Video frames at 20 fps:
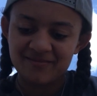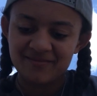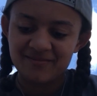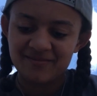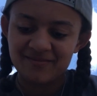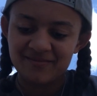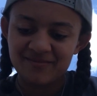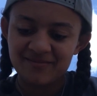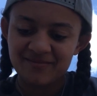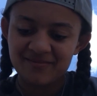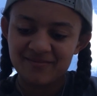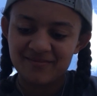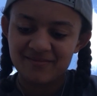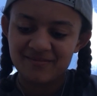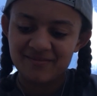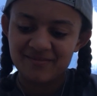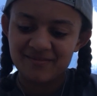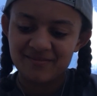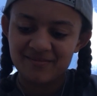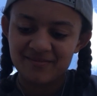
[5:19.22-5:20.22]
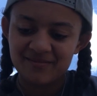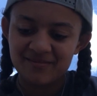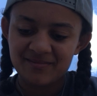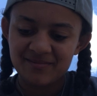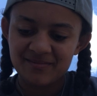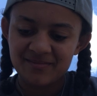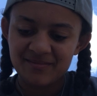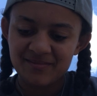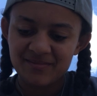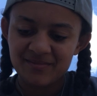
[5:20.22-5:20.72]

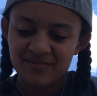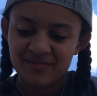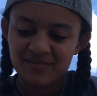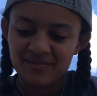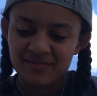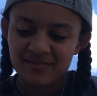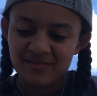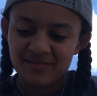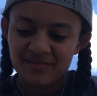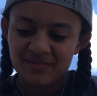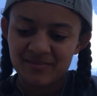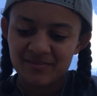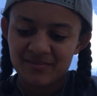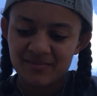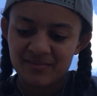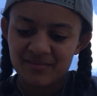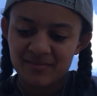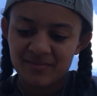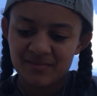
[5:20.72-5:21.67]
(silence)